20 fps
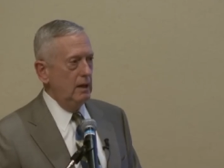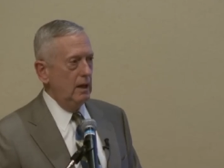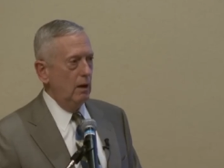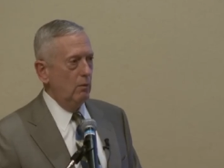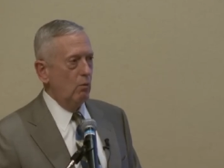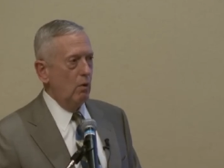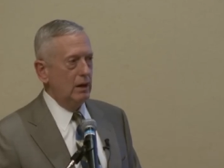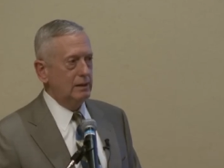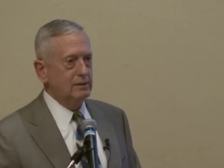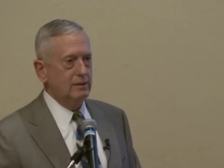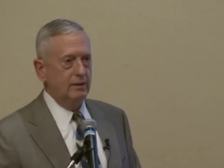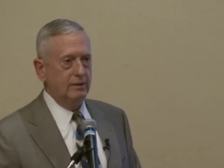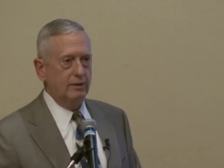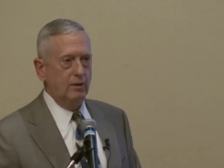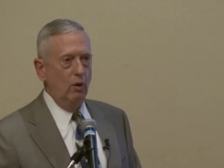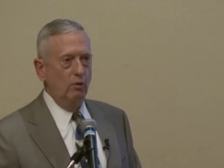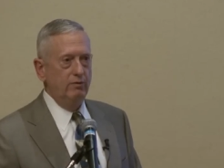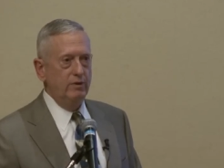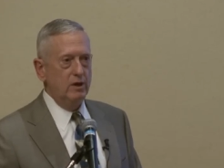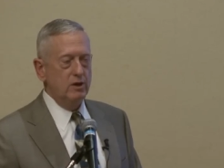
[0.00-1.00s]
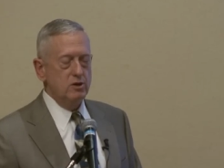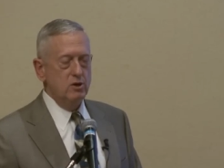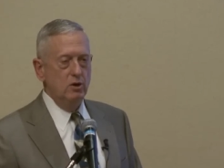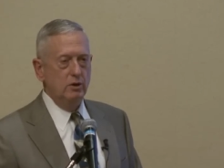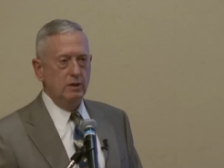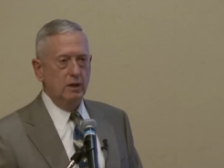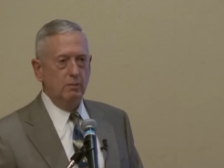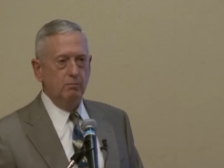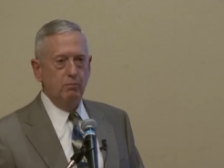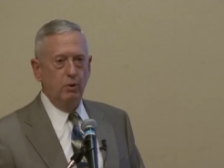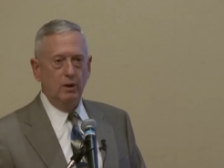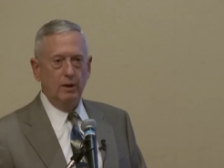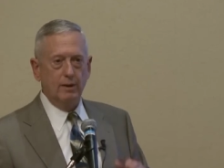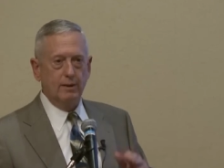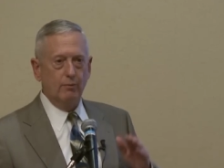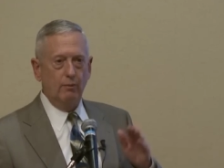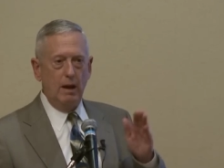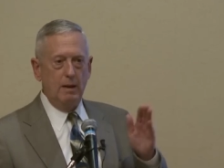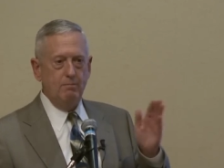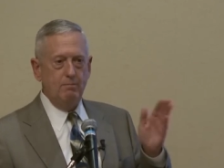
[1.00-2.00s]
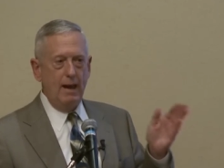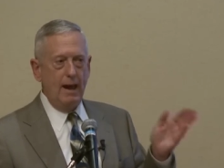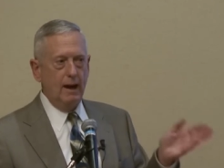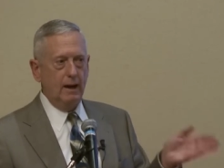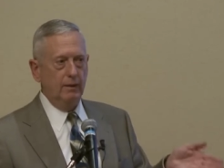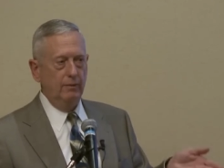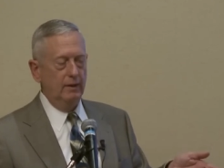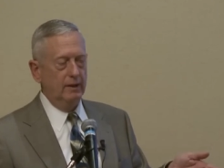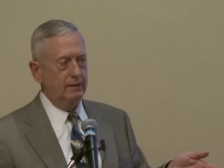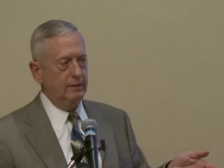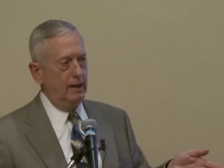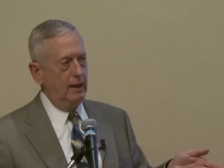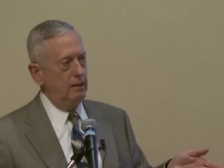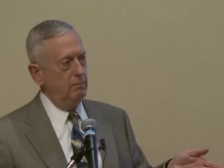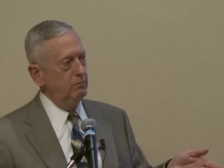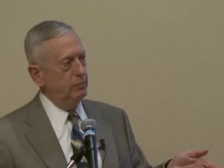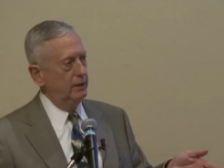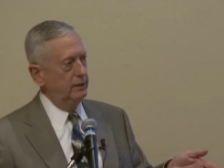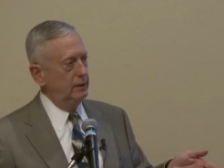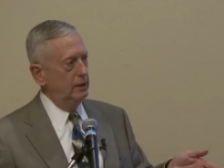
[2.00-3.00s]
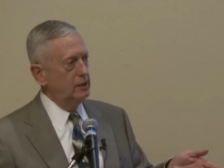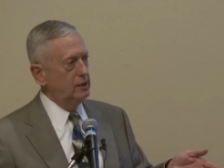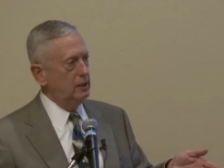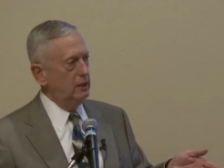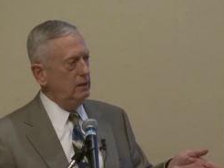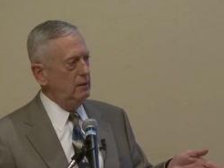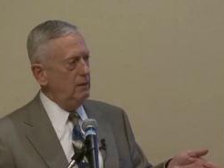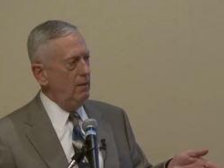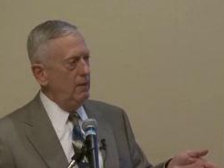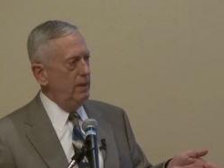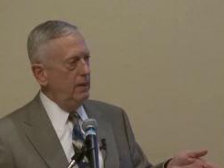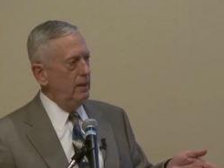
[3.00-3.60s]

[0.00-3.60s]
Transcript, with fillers: and watch the Soviet Union put us right back in the same position.